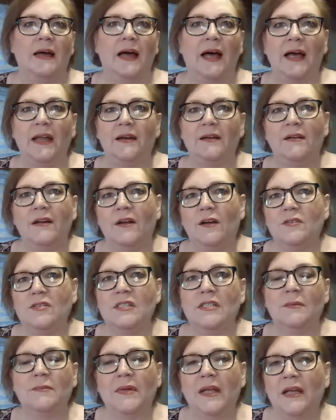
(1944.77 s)
I don't know,
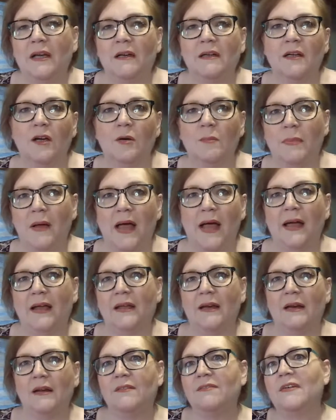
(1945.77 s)
someday I'll go back
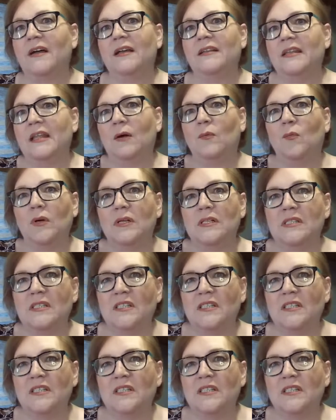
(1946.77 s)
and I'll find that one